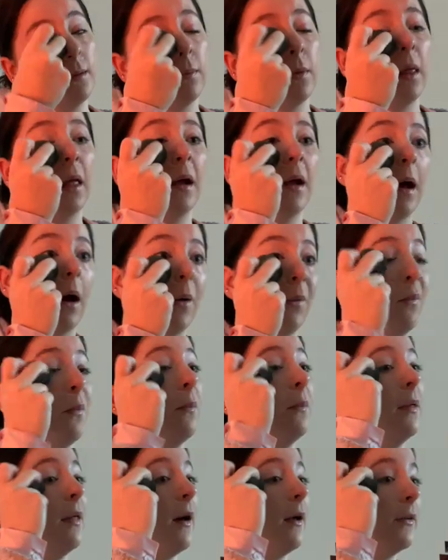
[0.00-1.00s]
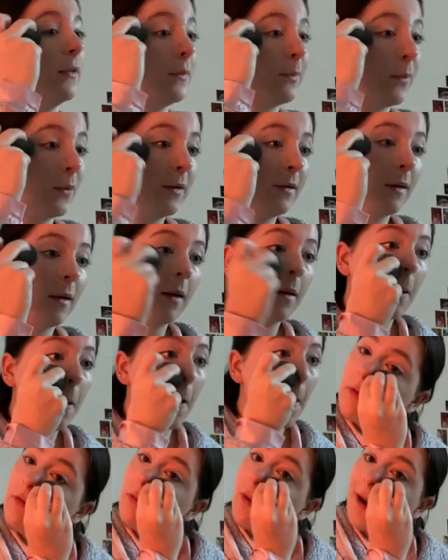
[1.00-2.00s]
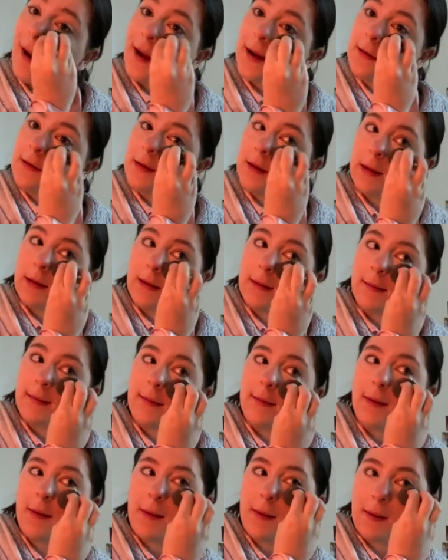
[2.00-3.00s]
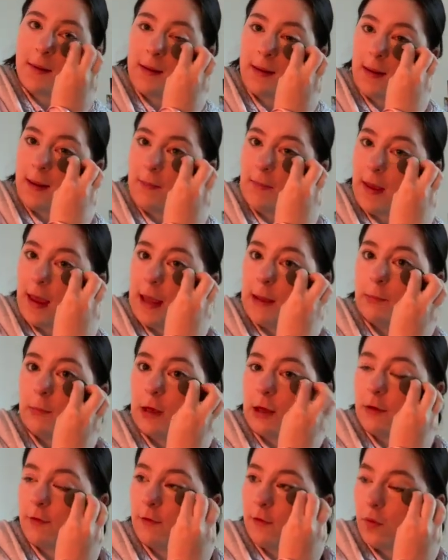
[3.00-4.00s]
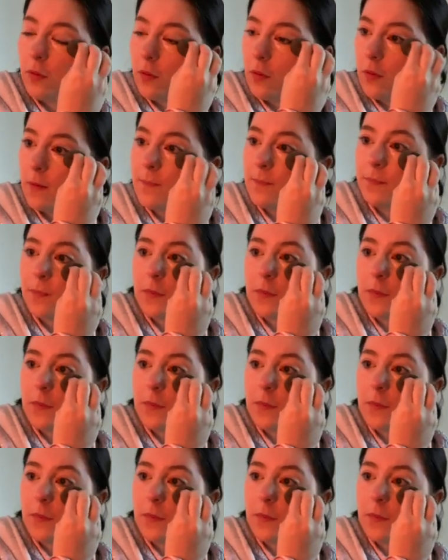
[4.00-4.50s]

but like I wouldn't be that disappointed. For acting, I'm aiming for.